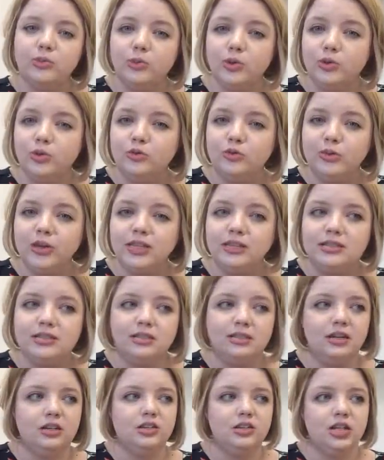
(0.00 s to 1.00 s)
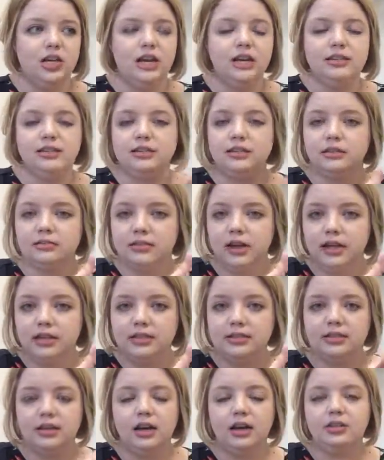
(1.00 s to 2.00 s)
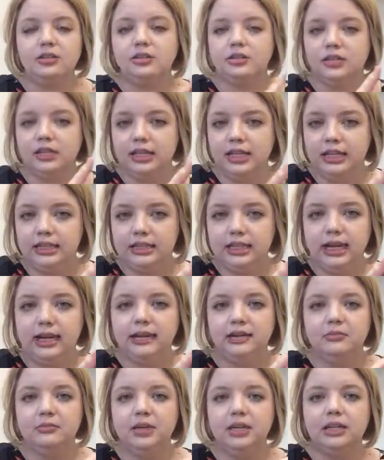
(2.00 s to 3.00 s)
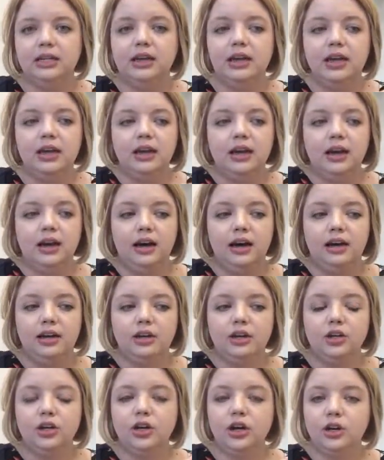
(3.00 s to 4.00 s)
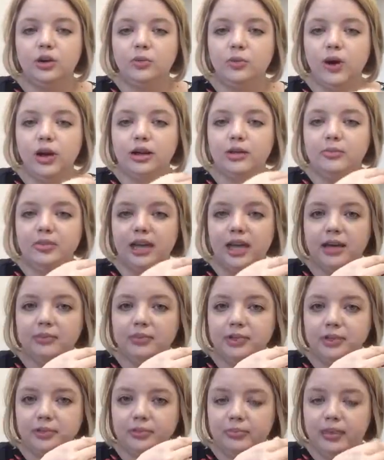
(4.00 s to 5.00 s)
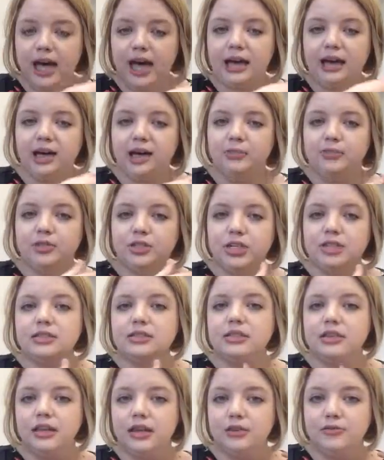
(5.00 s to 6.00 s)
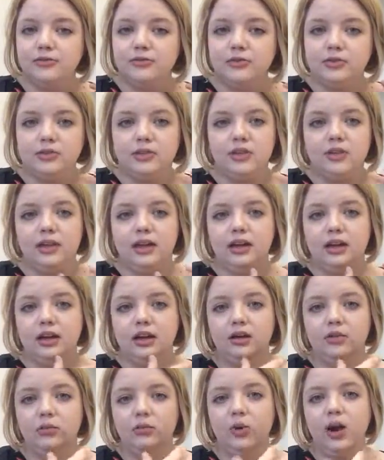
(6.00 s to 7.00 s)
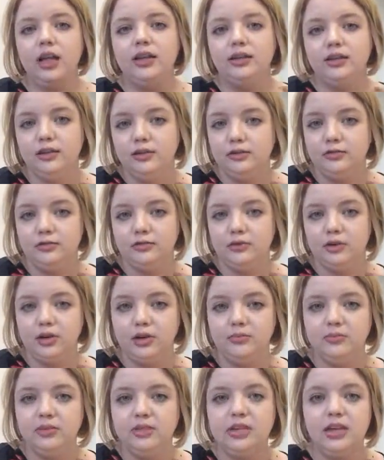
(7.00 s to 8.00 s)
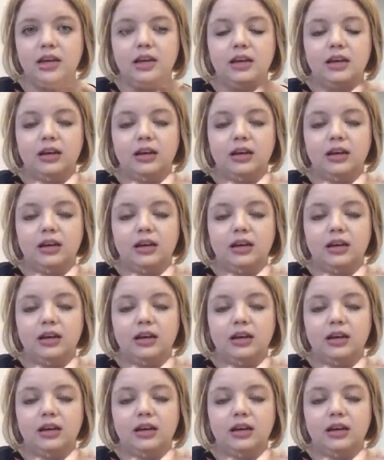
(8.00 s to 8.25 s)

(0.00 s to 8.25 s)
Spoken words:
movements such as the Renaissance or the Enlightenment, you're going to want to be able to back up just enough so that a well-informed